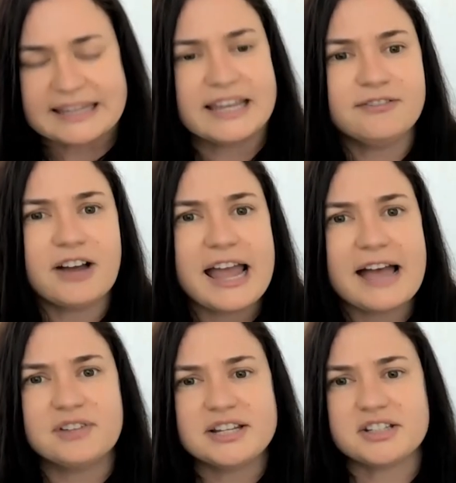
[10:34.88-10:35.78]
if I
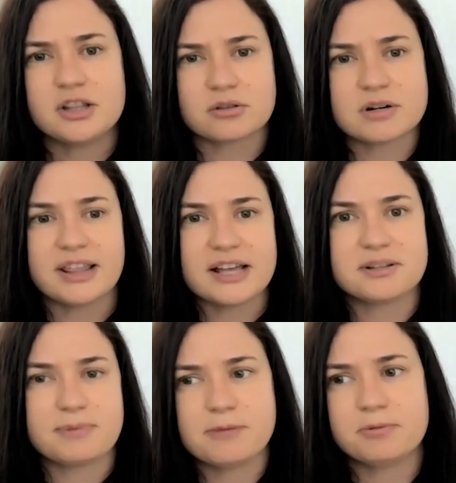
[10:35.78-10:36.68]
have less than
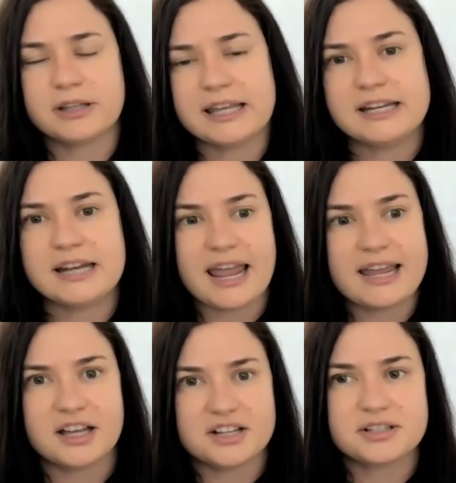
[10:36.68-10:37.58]
3,000 people in
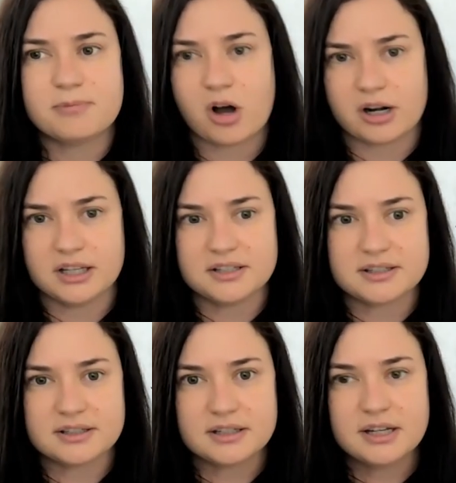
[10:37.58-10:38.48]
a custom
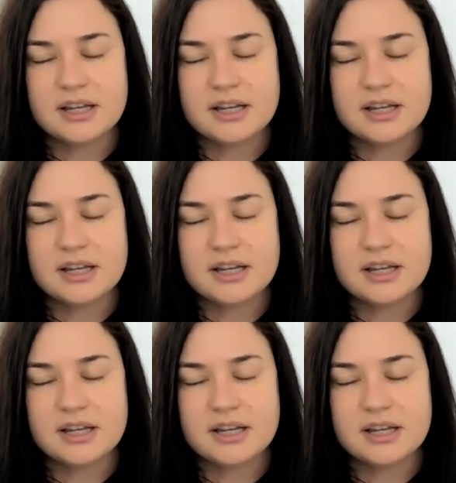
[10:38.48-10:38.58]
audience.